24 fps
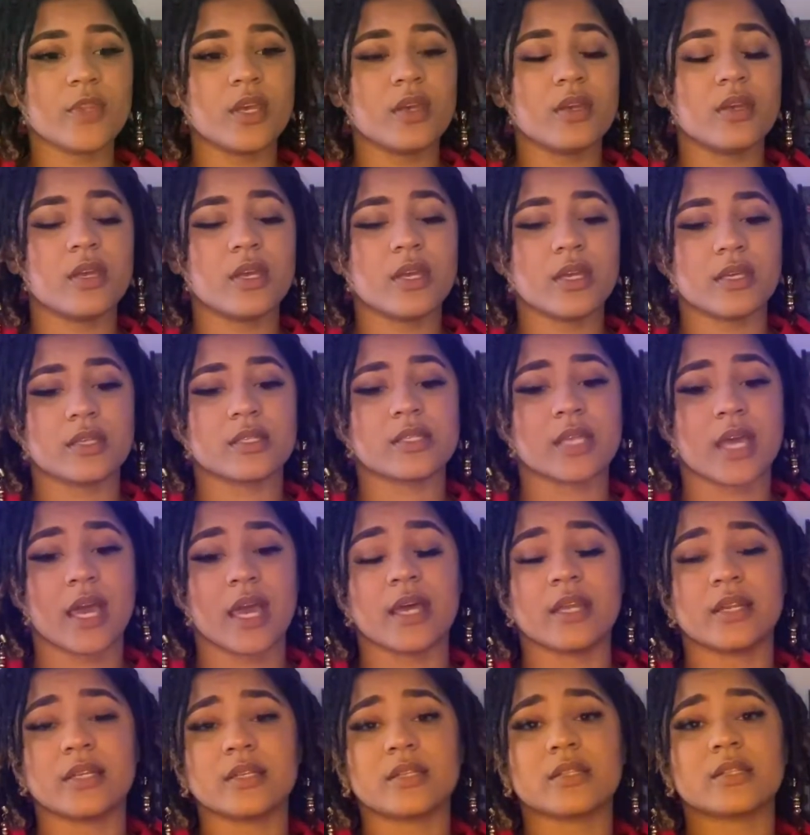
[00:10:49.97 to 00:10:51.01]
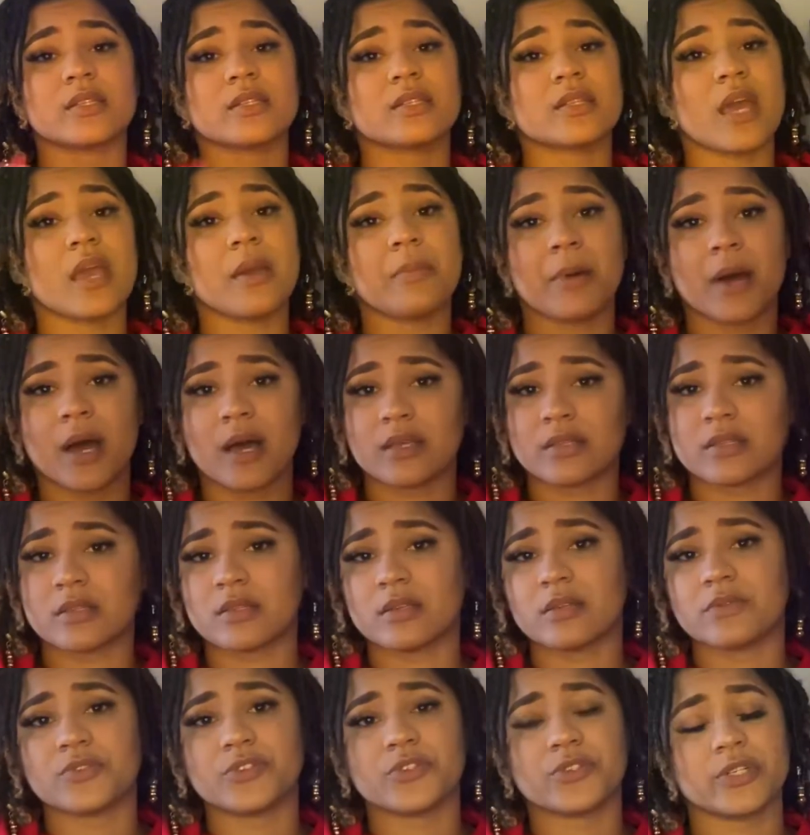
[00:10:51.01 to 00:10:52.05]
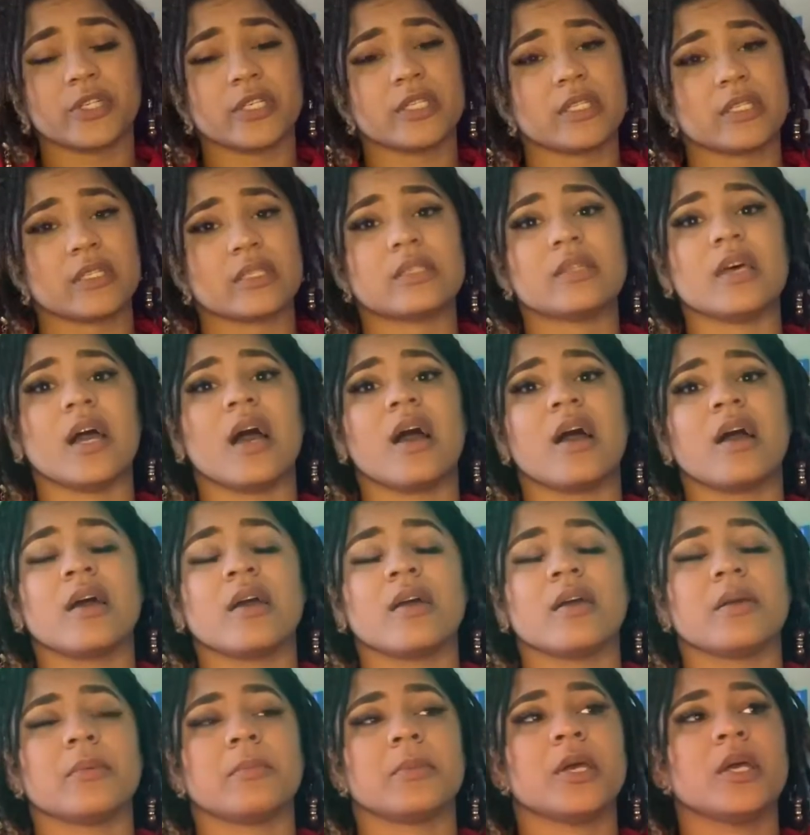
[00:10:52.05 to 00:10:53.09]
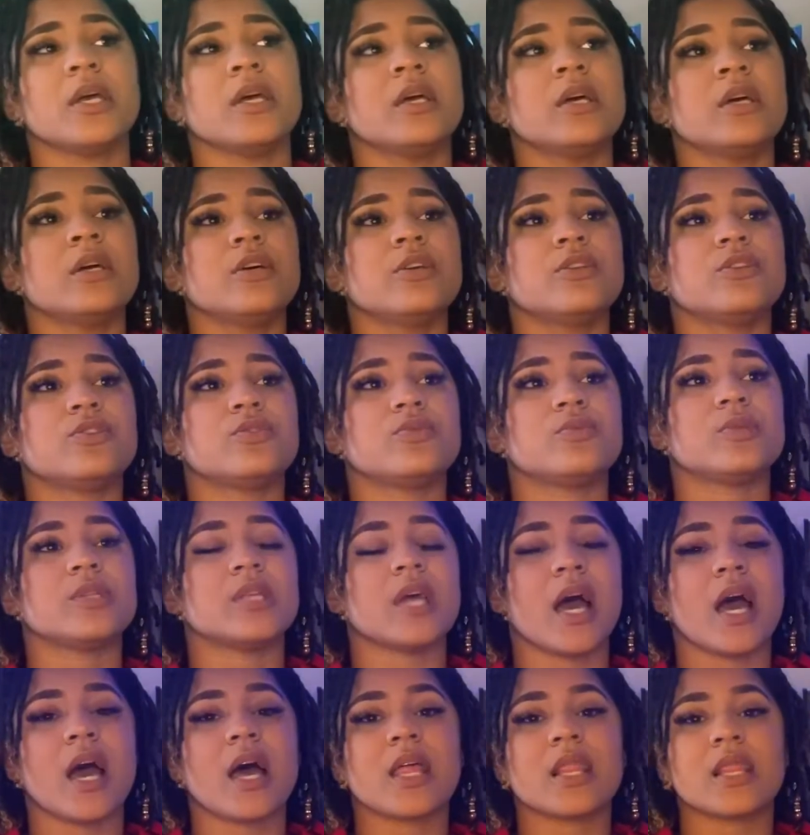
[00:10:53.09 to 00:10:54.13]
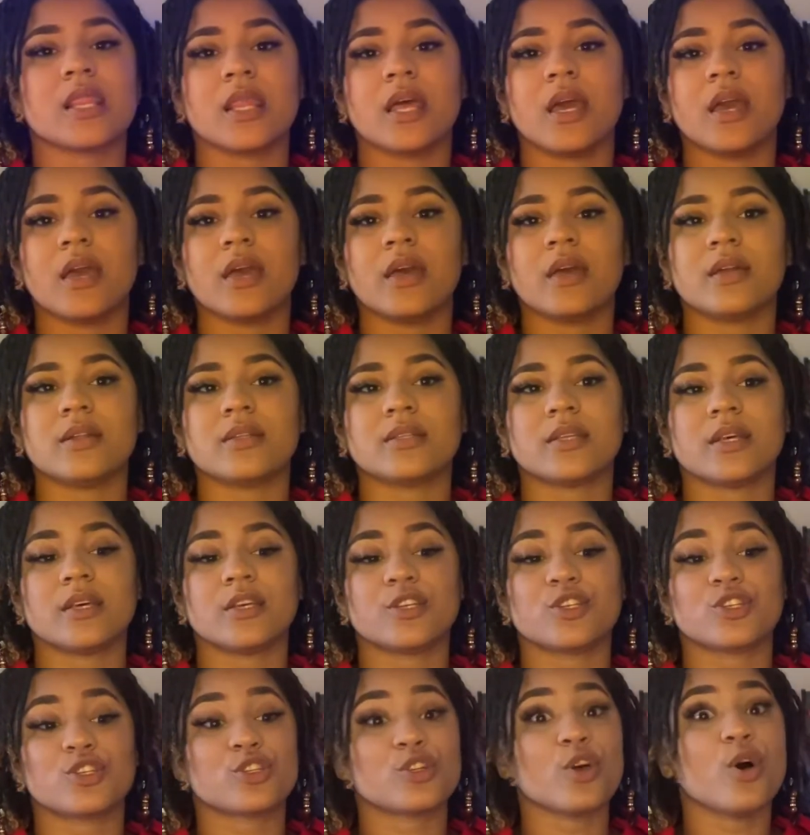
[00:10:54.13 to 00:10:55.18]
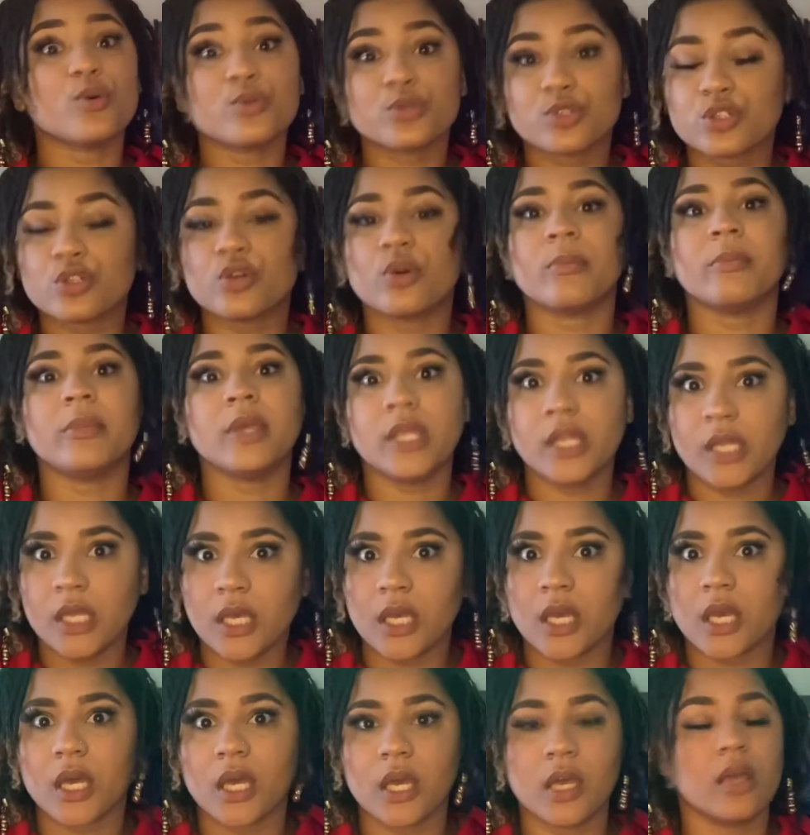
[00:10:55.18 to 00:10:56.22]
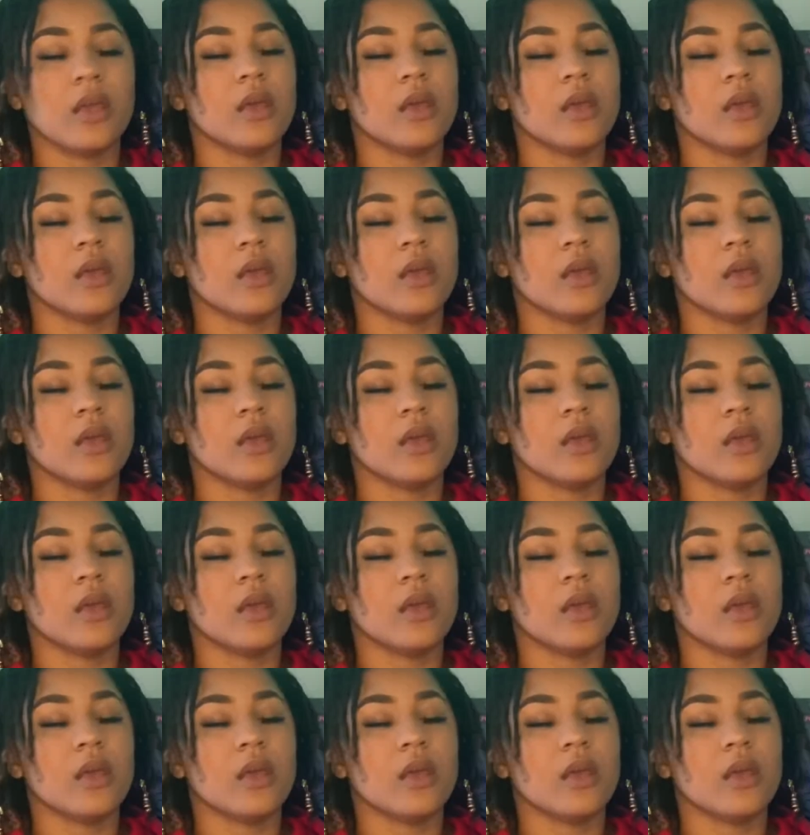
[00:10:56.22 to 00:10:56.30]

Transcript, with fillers: is that stay positive during this time do not let social media,